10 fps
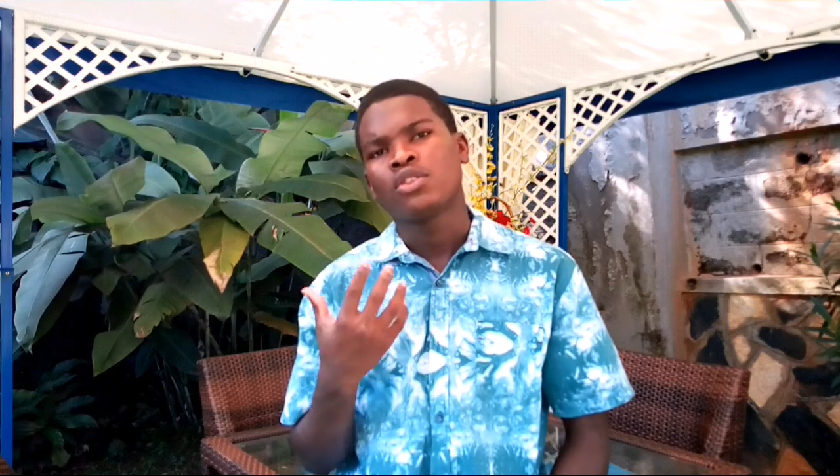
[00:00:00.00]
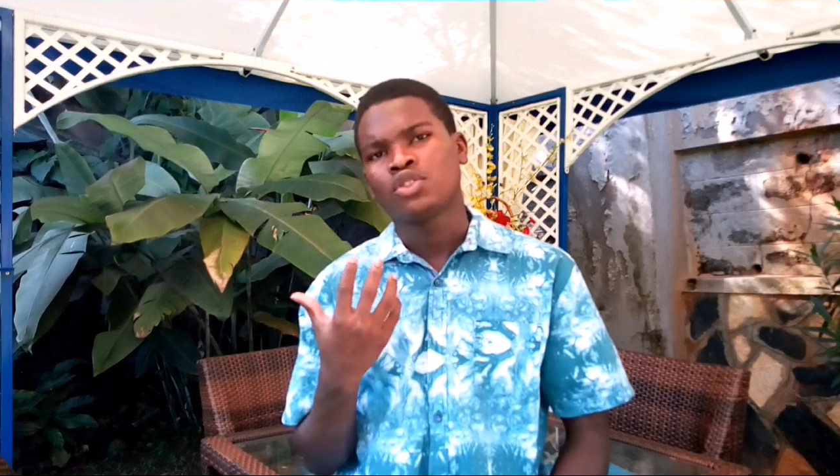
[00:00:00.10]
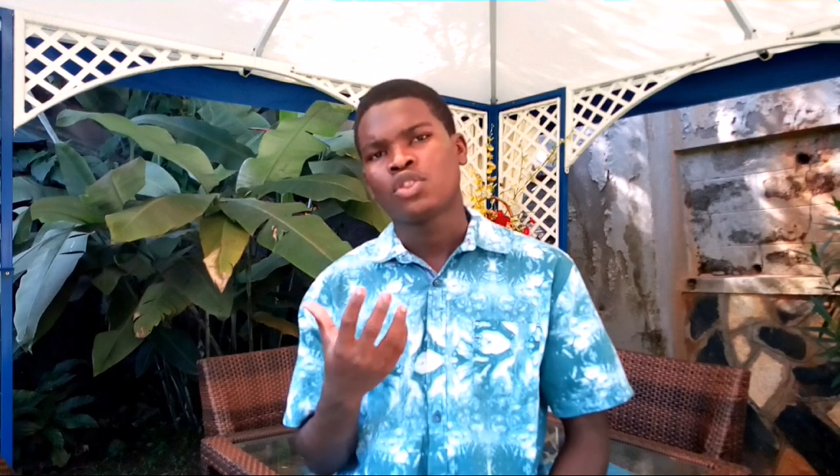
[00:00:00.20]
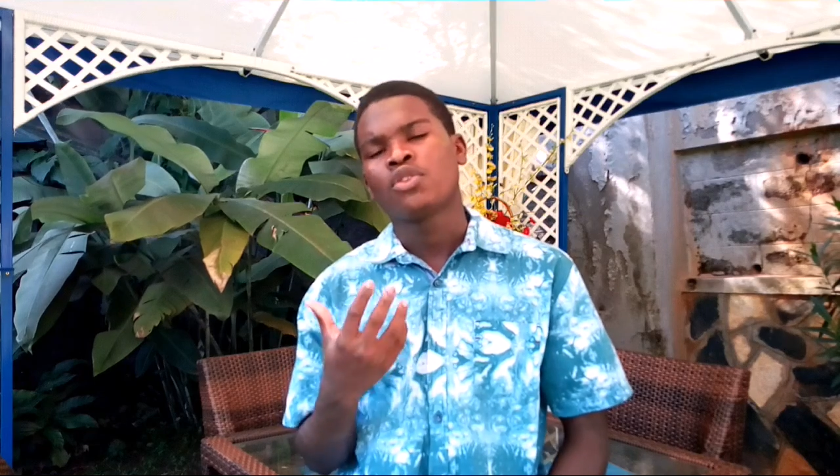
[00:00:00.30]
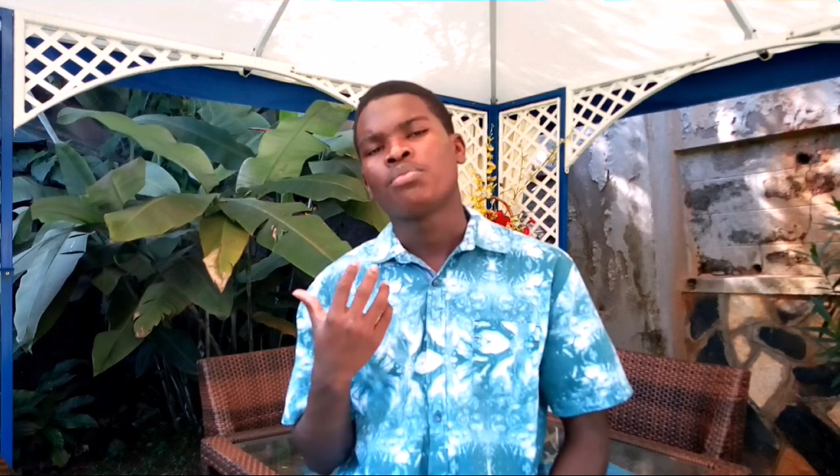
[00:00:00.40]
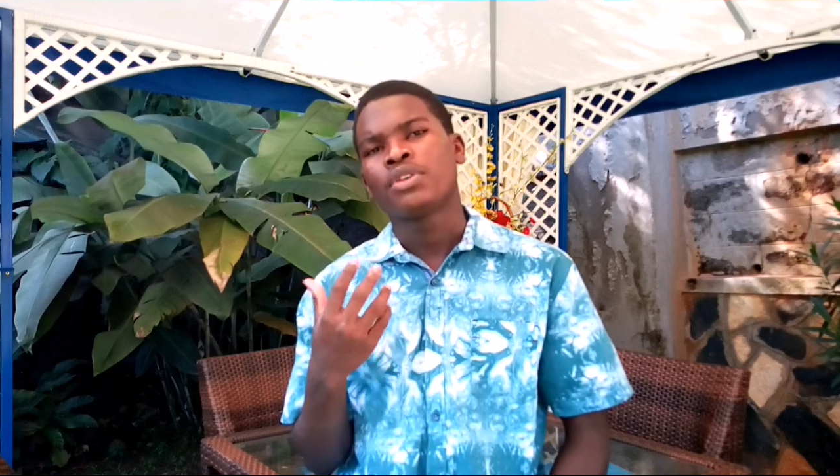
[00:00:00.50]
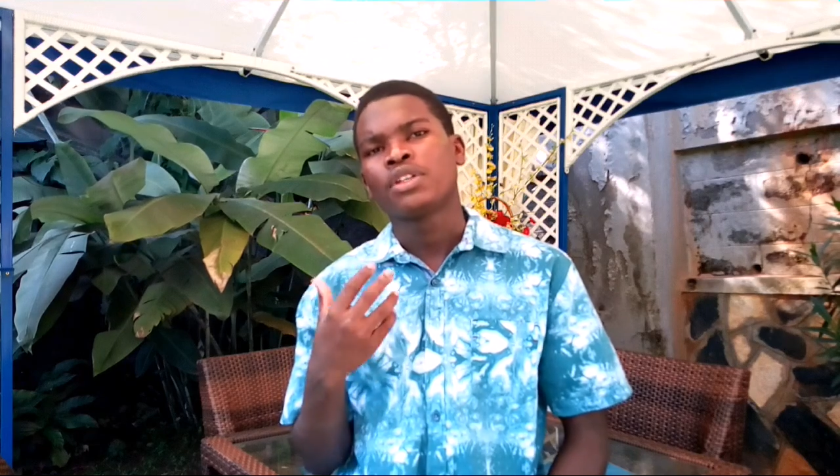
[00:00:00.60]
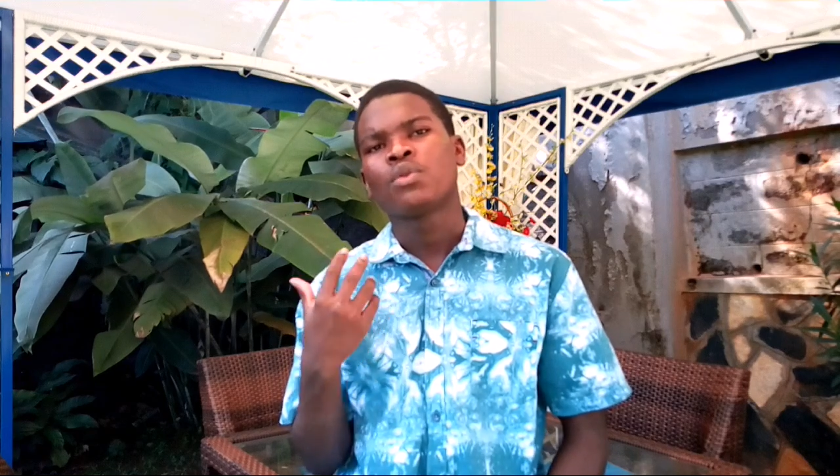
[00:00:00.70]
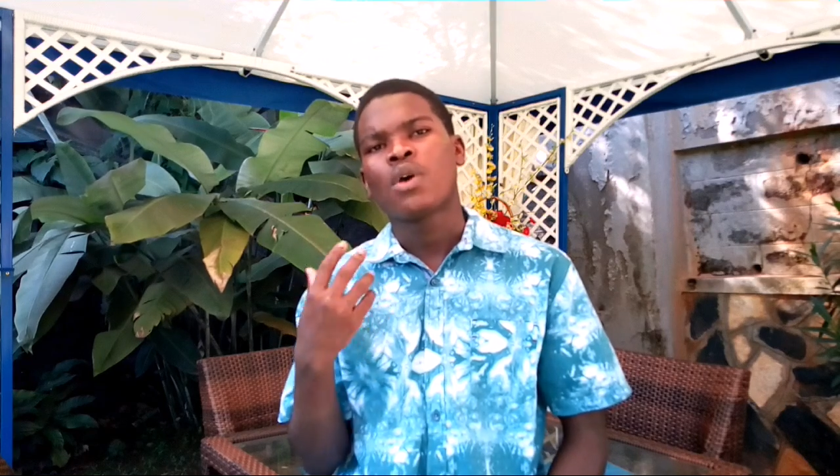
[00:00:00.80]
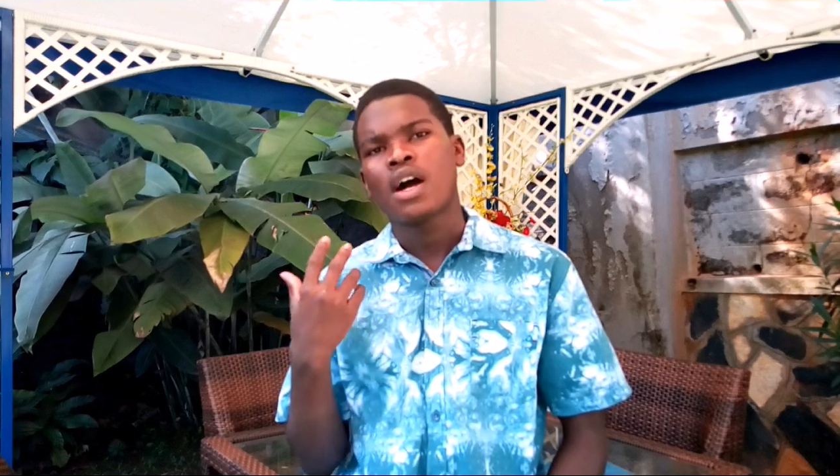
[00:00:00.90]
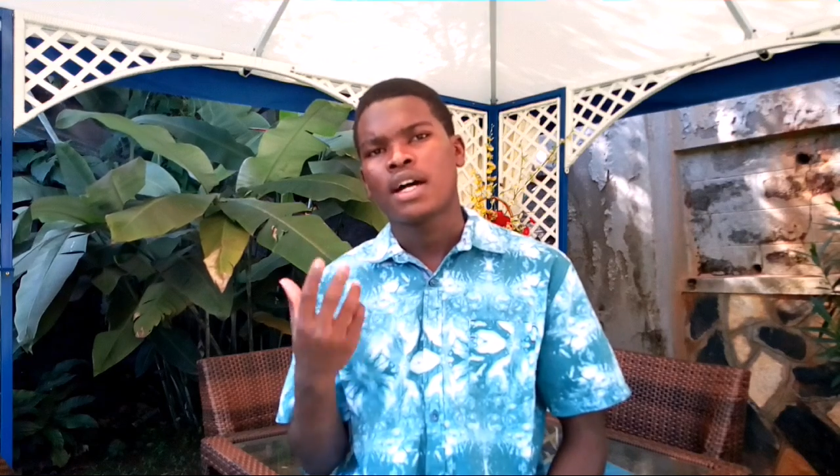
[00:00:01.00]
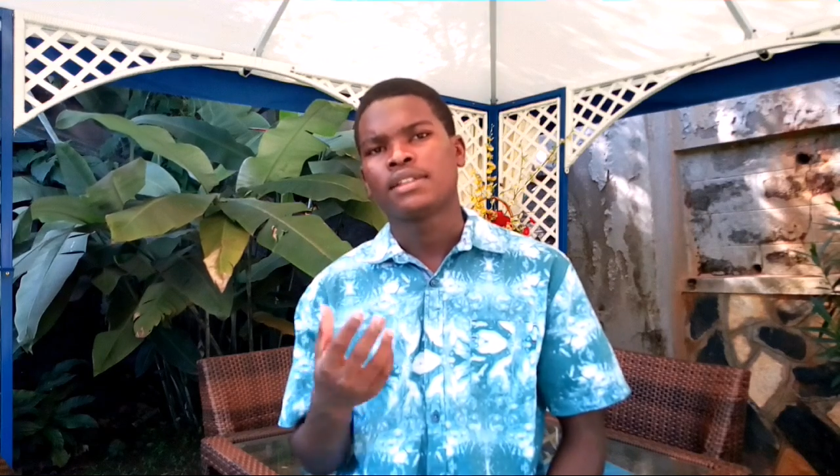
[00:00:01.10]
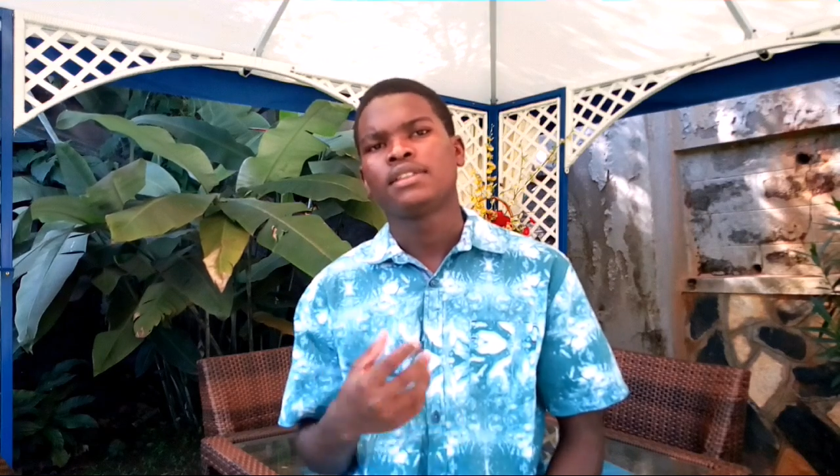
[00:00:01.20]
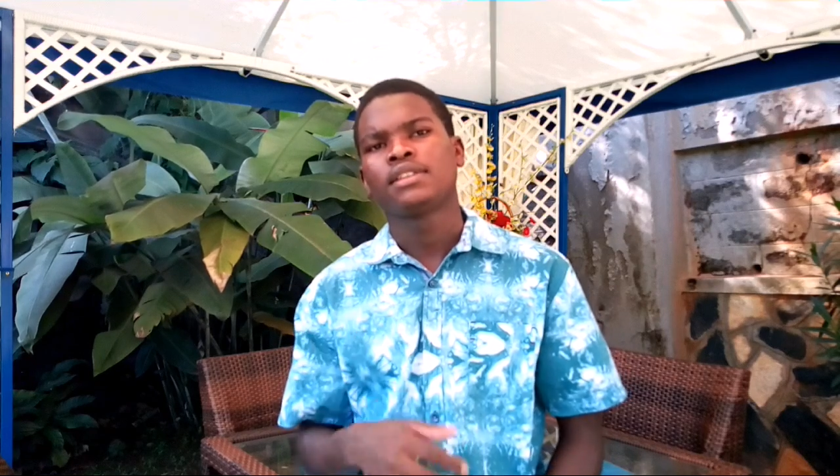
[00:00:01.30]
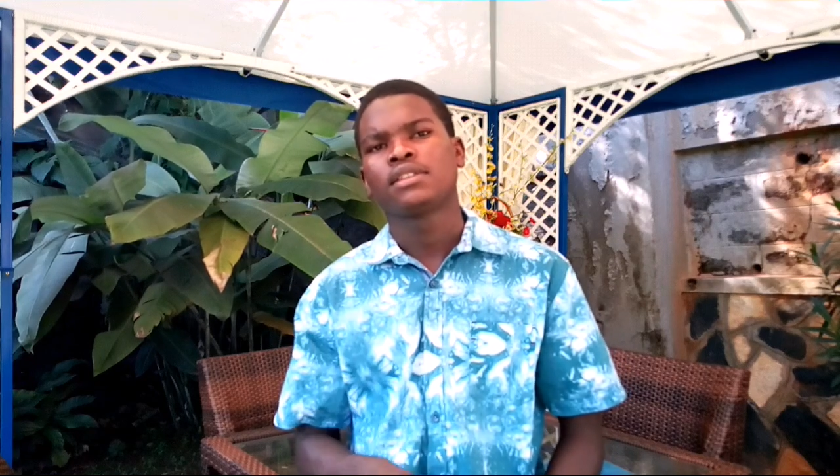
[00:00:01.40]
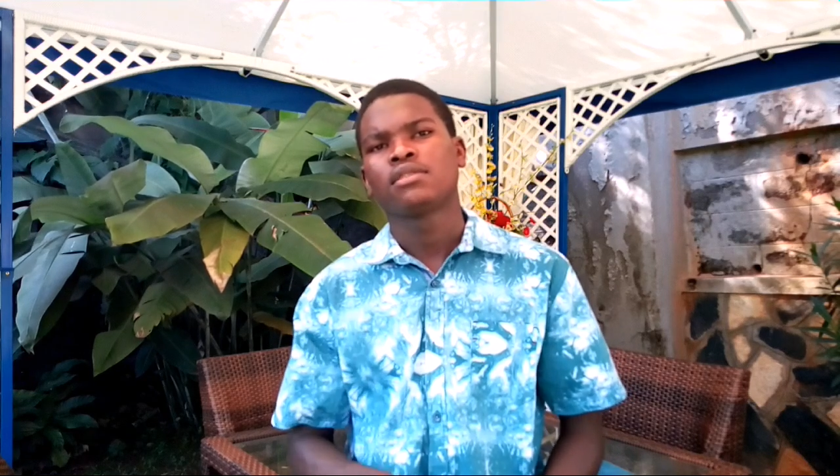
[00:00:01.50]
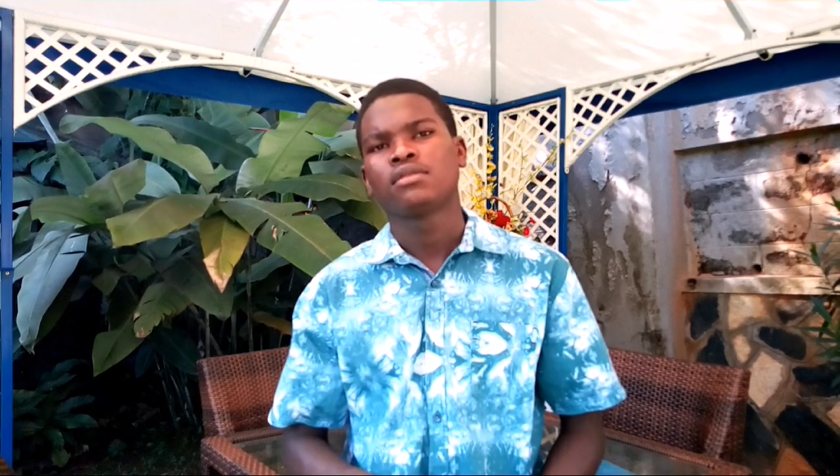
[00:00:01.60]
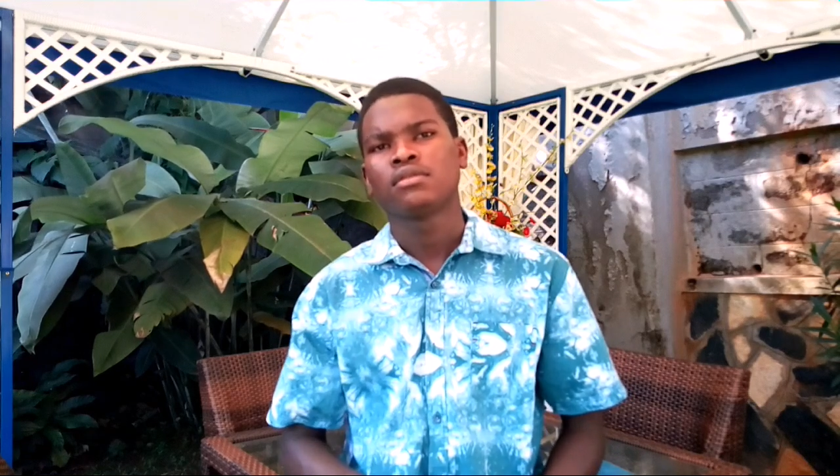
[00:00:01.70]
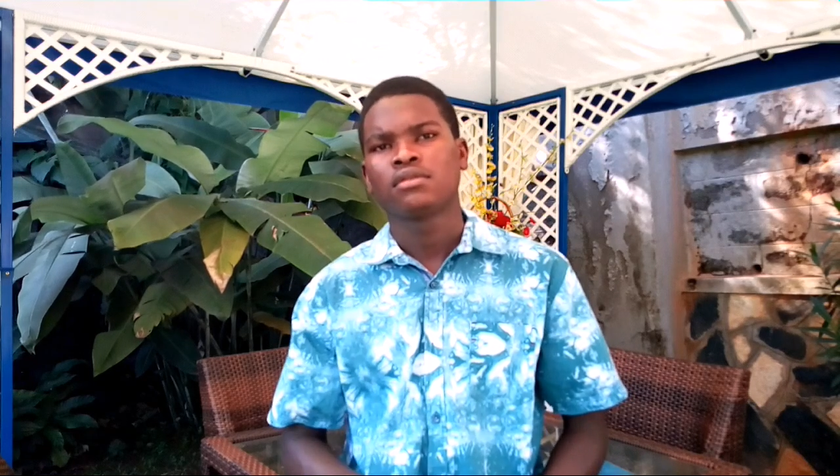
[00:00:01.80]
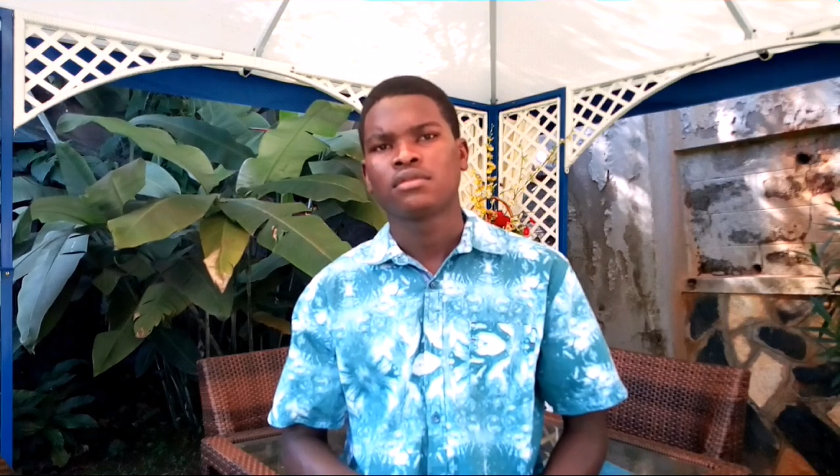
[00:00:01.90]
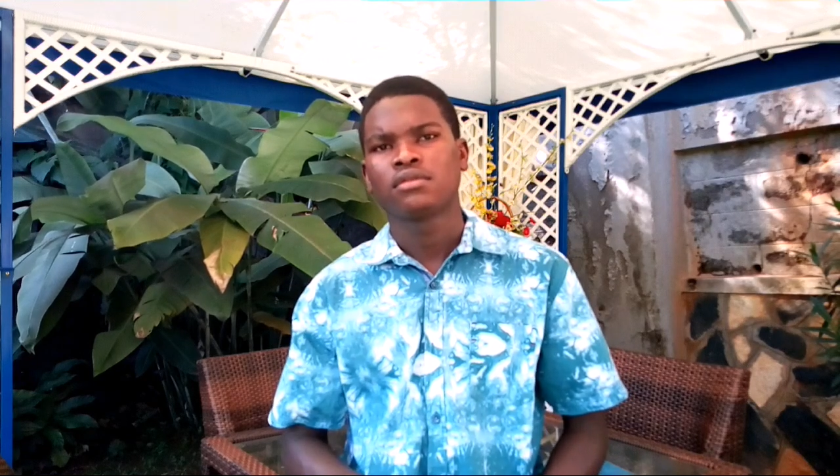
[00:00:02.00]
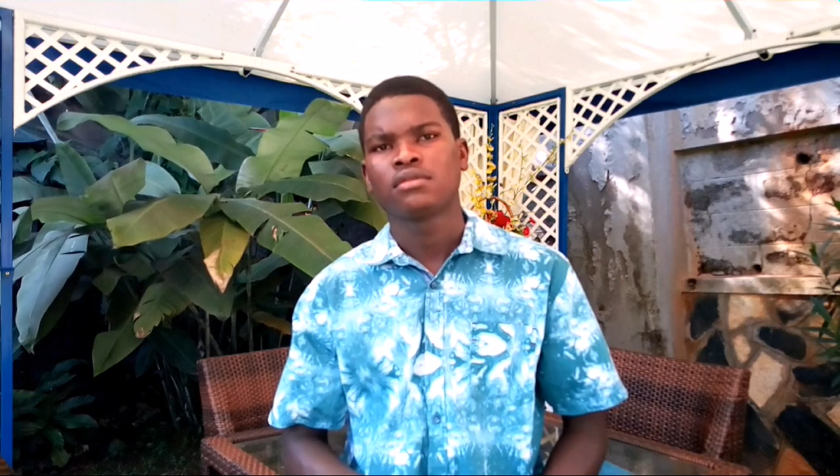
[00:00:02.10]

amount of big words